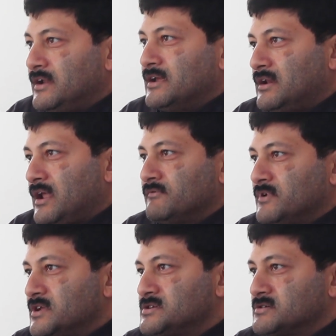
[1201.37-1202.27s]
Indian
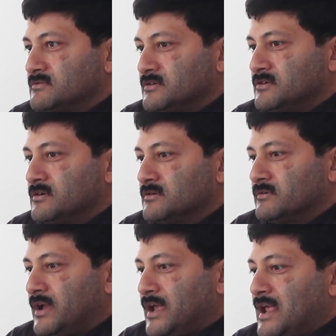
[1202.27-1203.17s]
language,
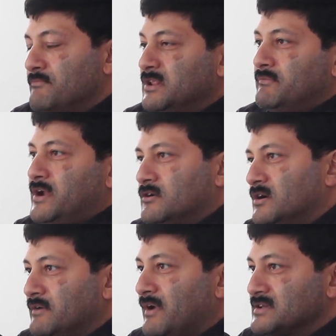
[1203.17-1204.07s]

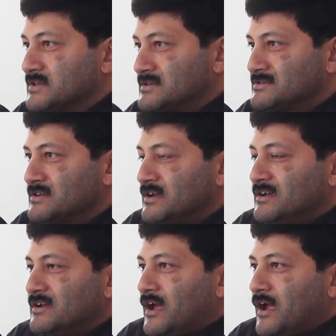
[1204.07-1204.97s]
enablement on devices,
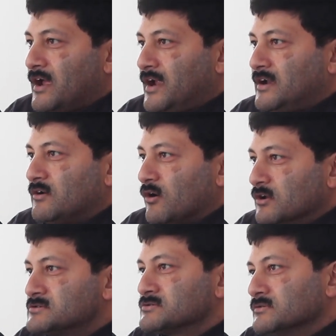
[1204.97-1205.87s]
and
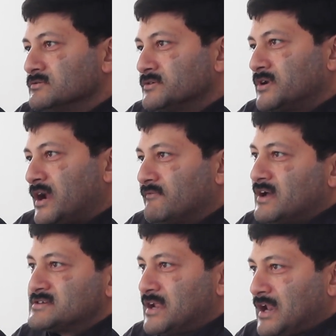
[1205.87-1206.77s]
also,
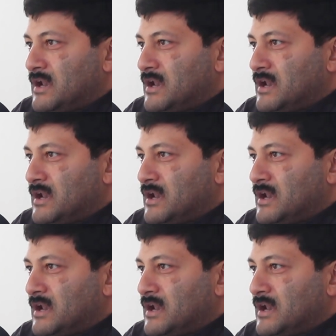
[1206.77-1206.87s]
advanced